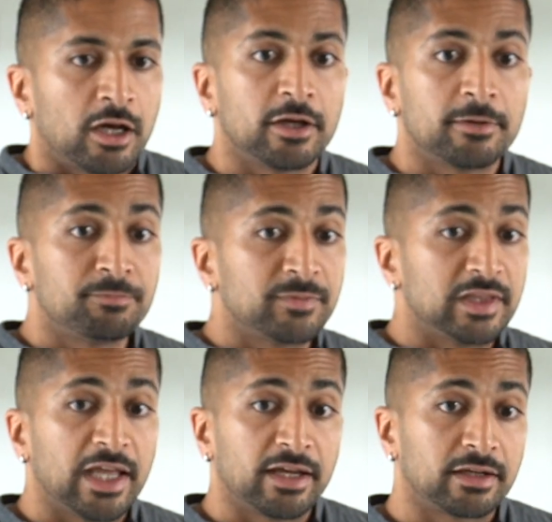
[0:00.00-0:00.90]
um,
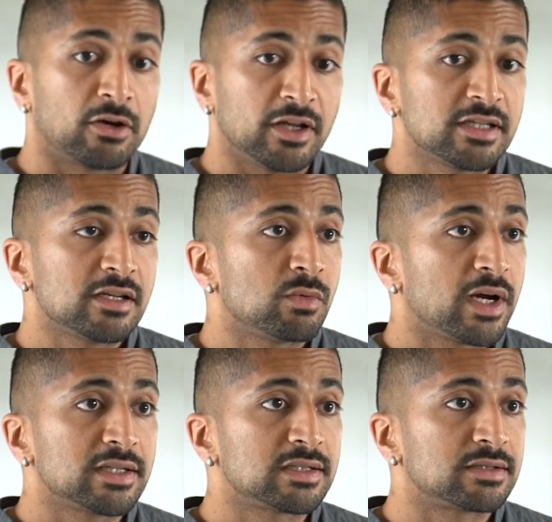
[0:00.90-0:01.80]
like
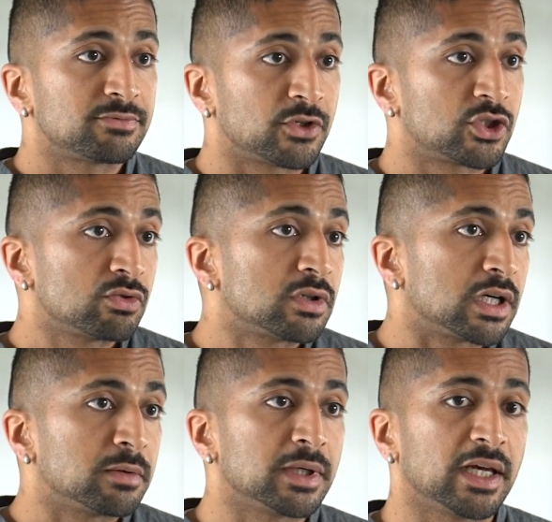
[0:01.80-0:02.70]
content-wise, for
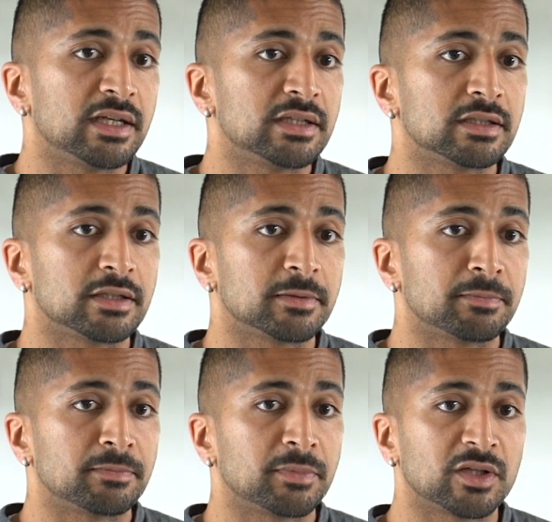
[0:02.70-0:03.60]
sure, and
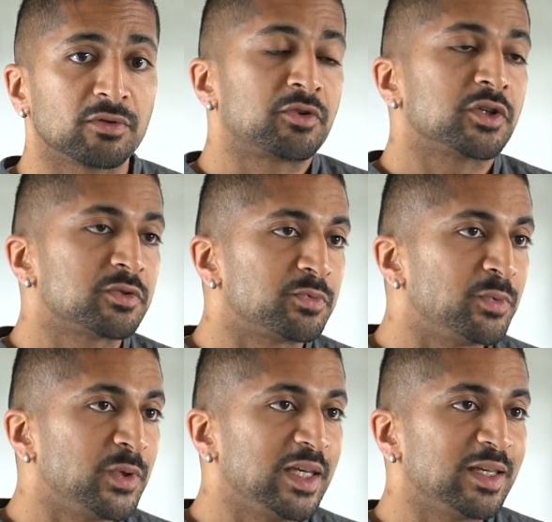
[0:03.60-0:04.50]
um, but of course,
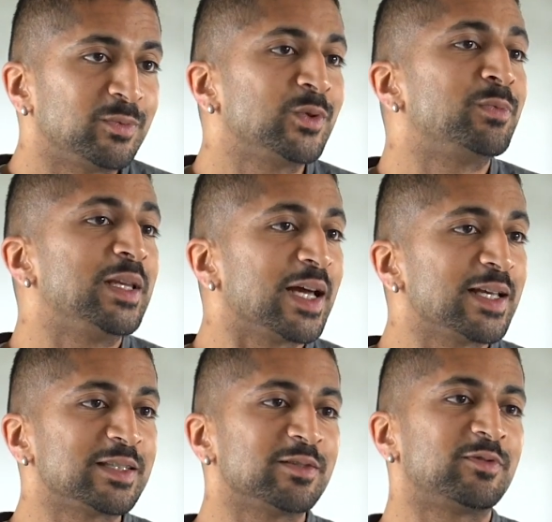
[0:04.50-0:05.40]
we it would be
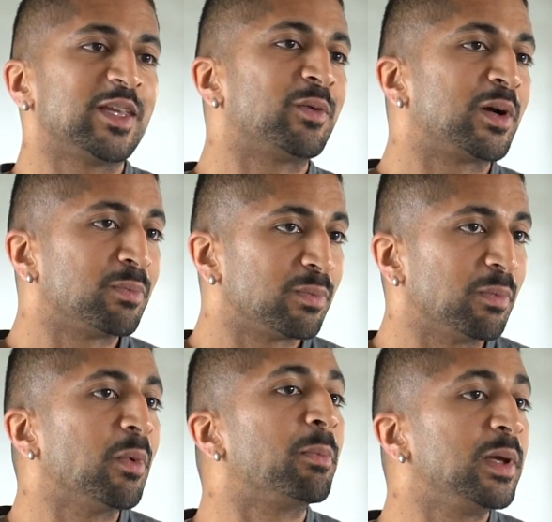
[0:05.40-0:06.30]
nice if there were
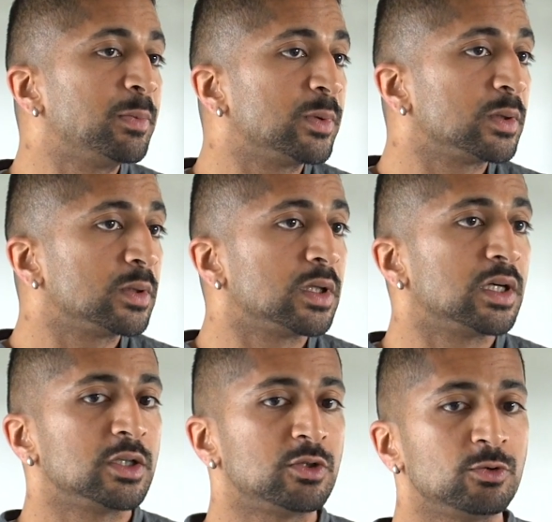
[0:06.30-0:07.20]
more
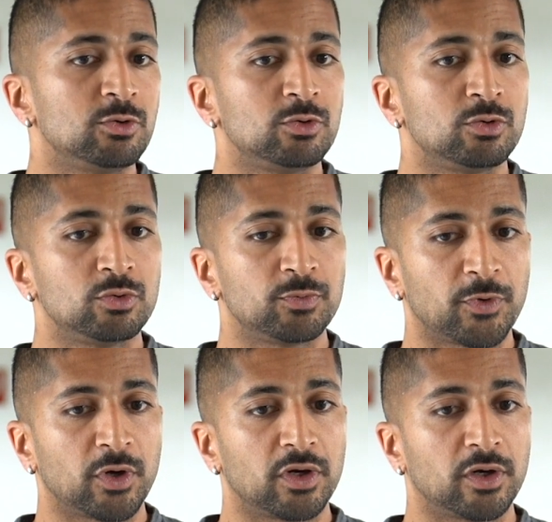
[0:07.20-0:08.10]
people to
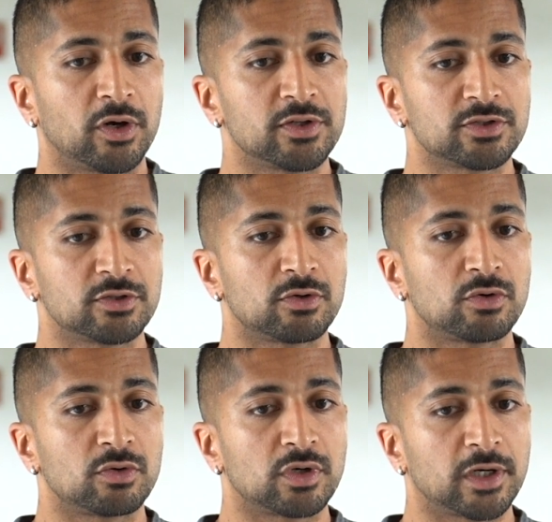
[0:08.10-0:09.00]
uh,
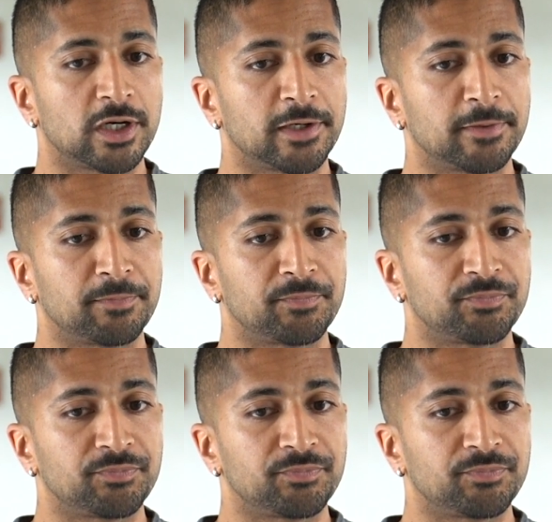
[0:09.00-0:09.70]
also um,